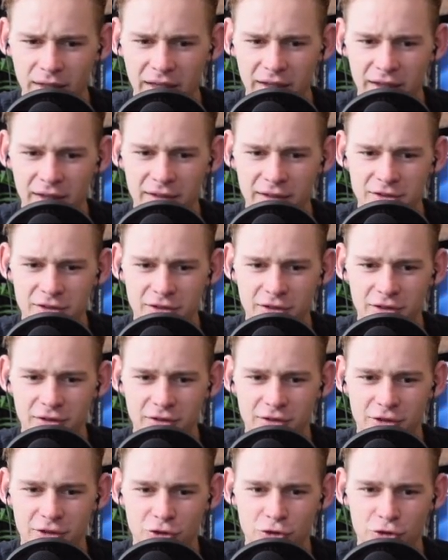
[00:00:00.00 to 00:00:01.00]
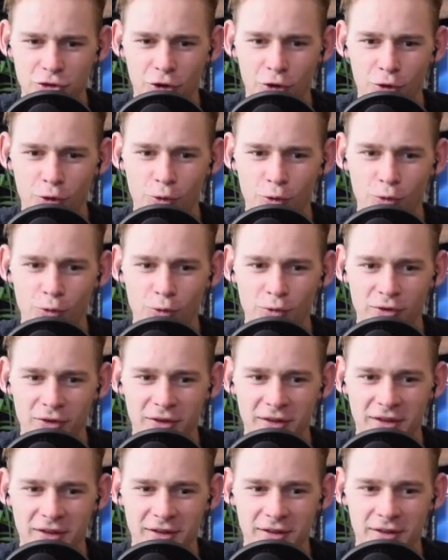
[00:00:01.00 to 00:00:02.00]
it's to show
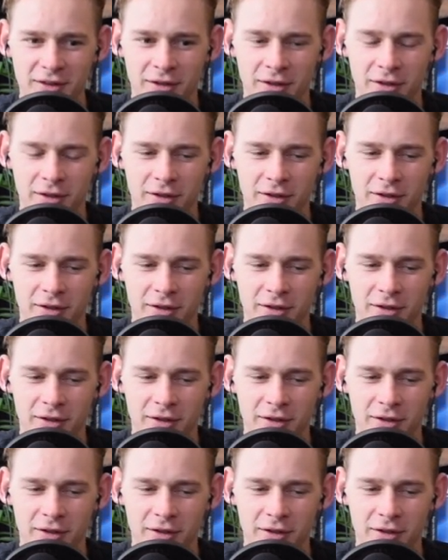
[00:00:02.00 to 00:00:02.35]
the